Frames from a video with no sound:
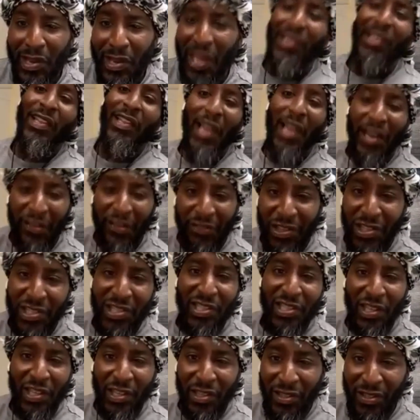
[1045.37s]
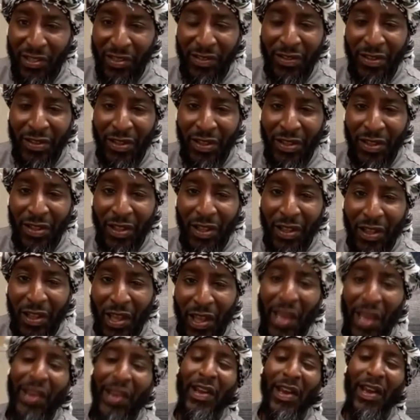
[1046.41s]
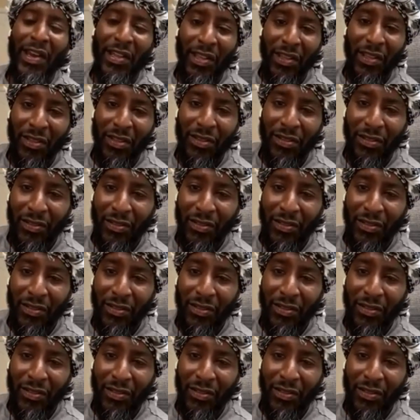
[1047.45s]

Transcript: not the light of the sun, at night.